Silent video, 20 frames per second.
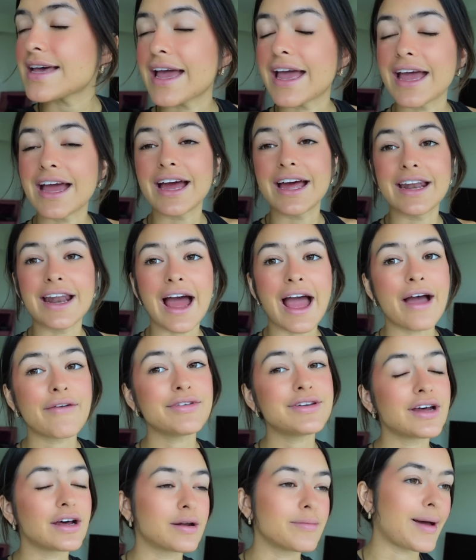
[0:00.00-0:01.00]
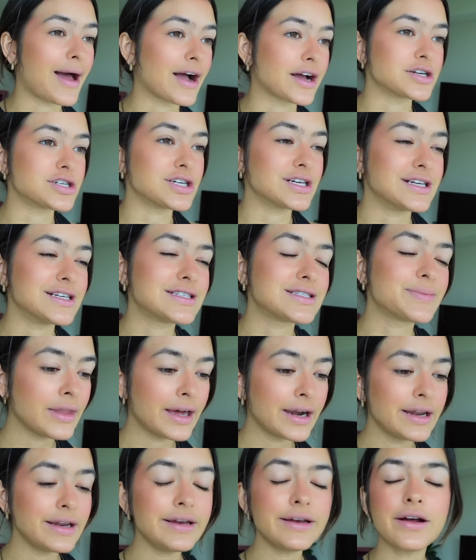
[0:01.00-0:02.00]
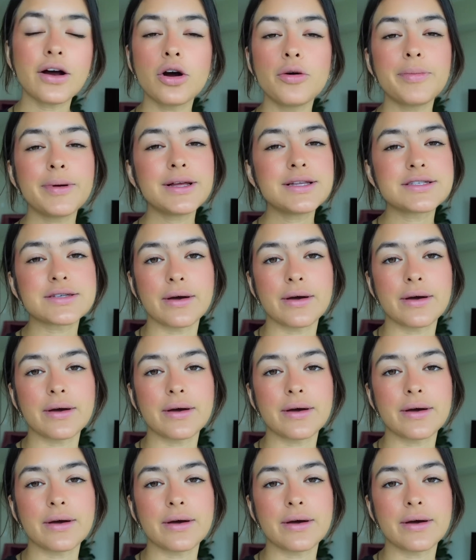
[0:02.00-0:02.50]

and I have a ton of packages that I need to open.